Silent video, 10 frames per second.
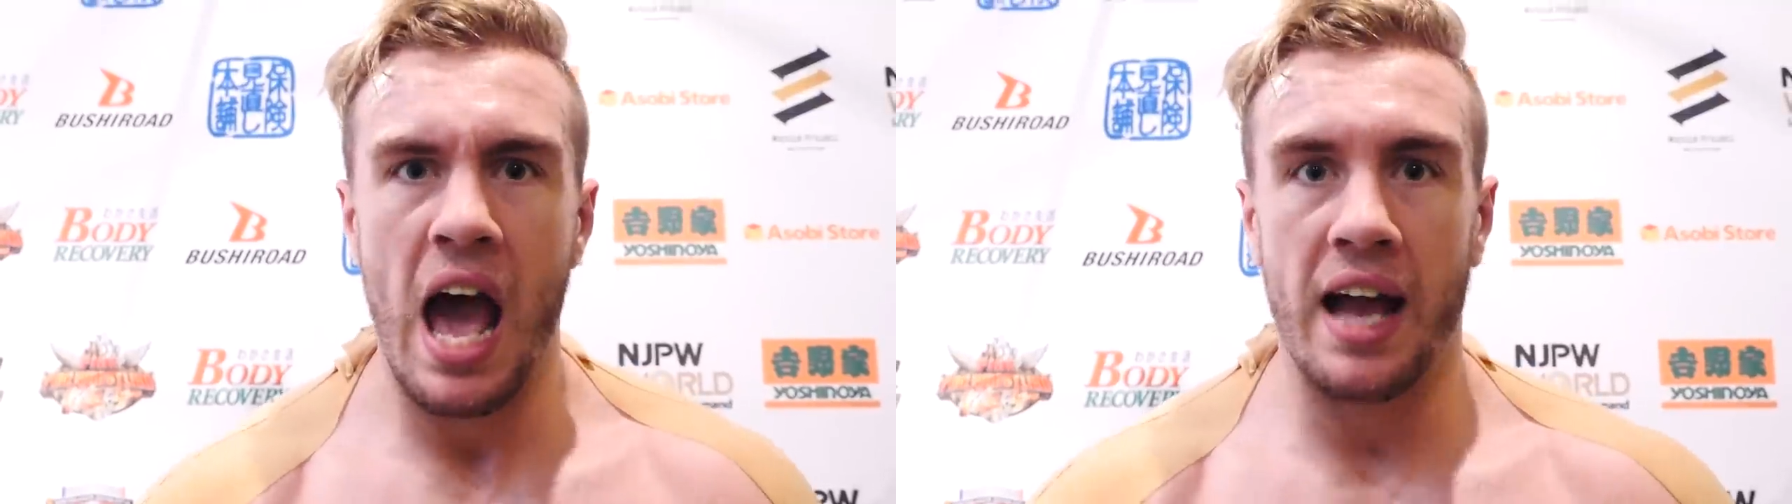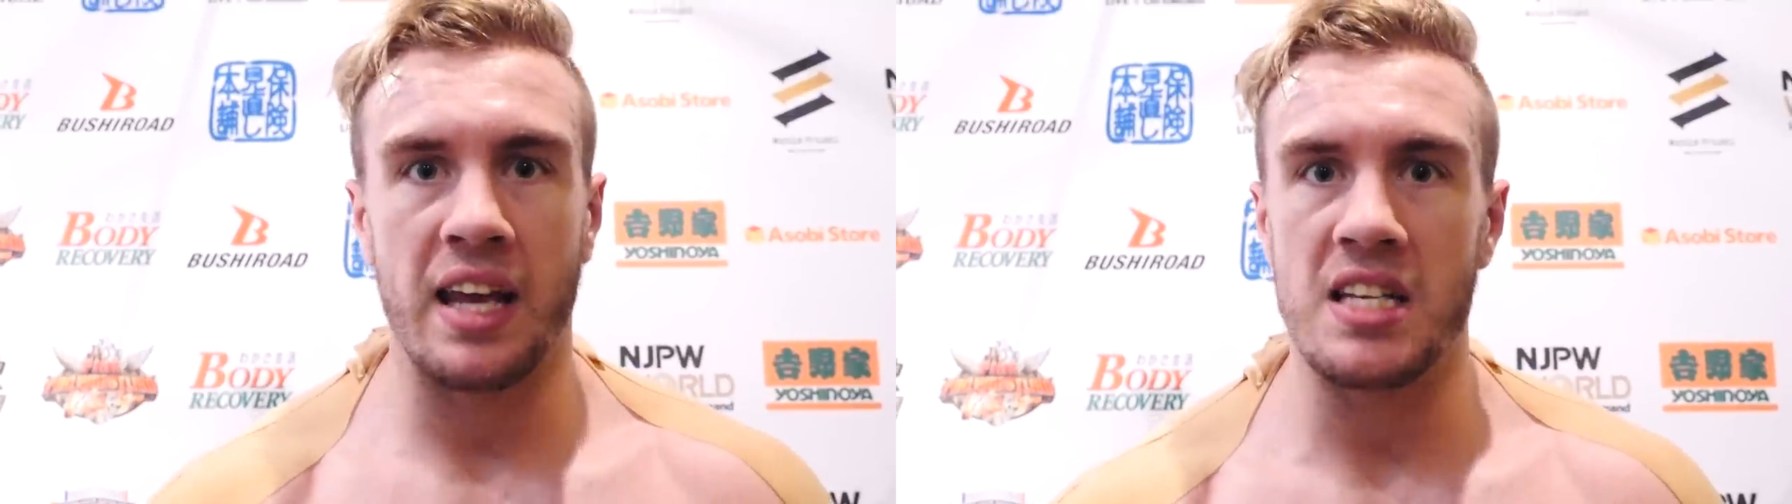
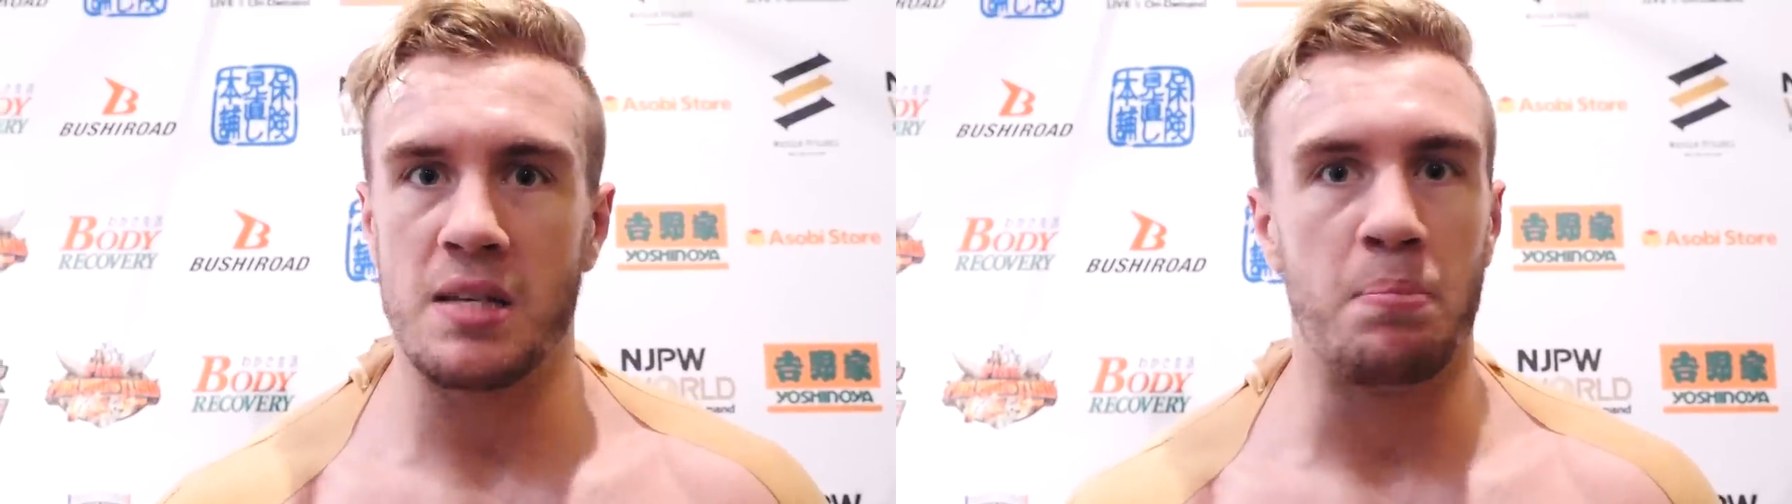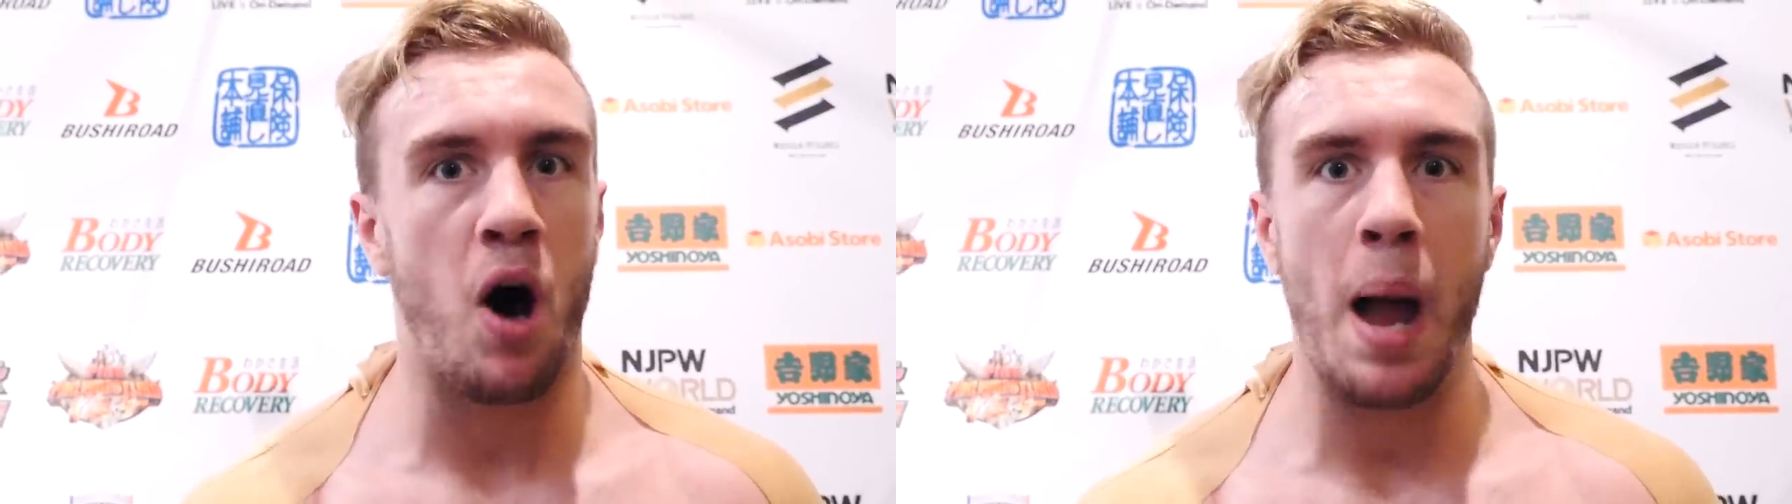
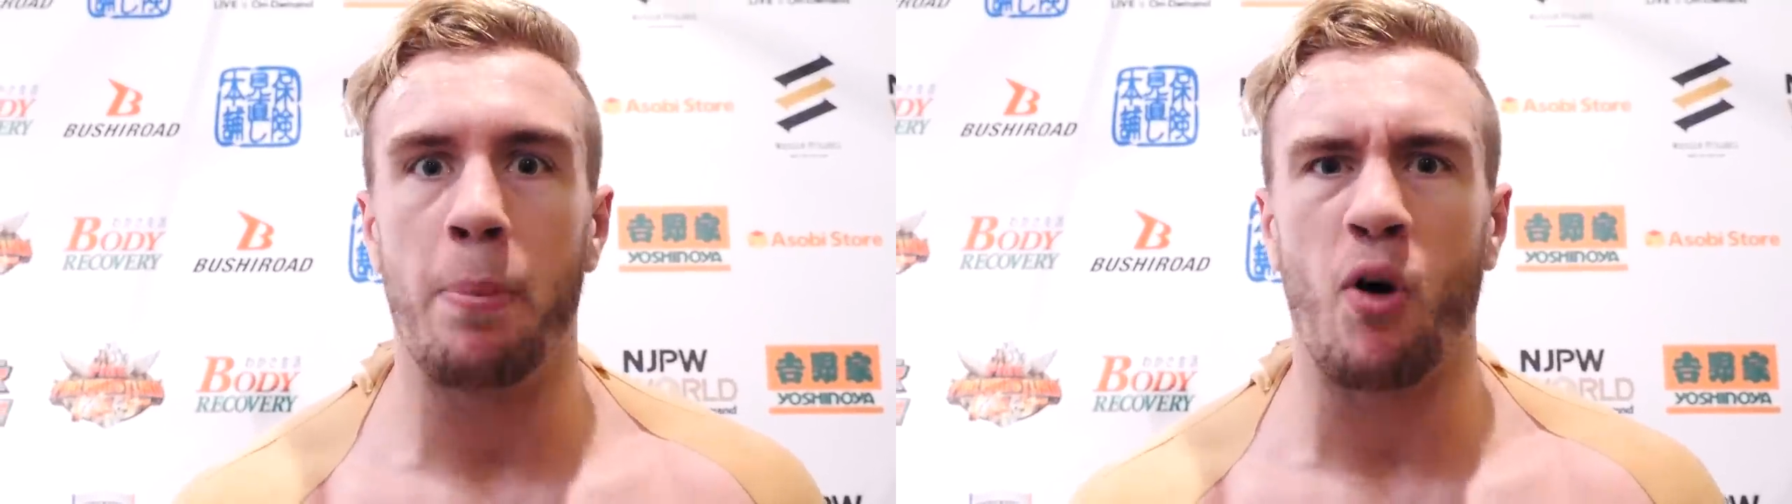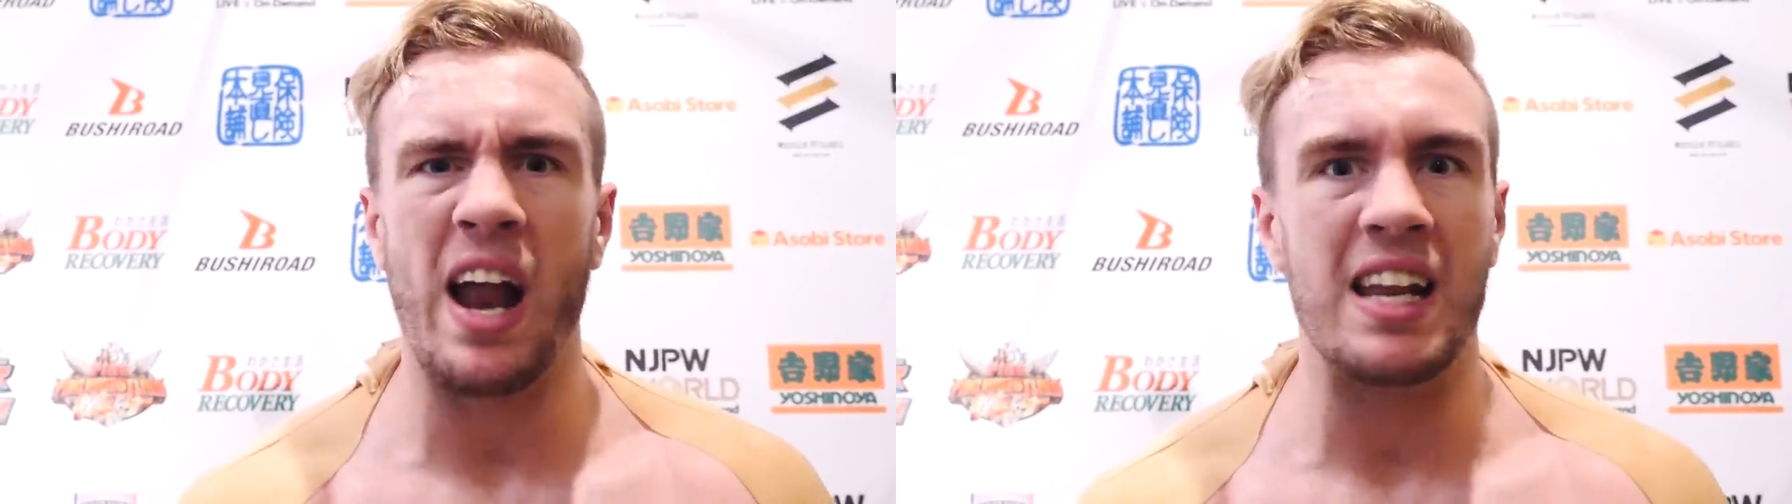against my
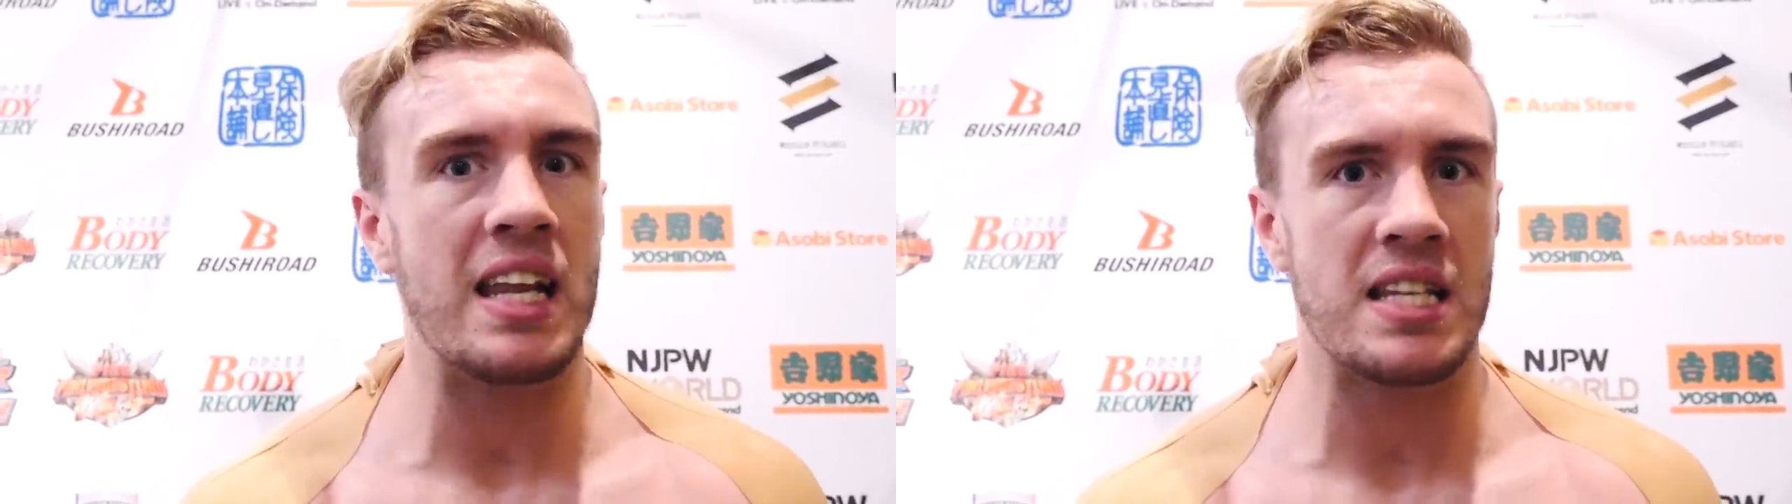brain.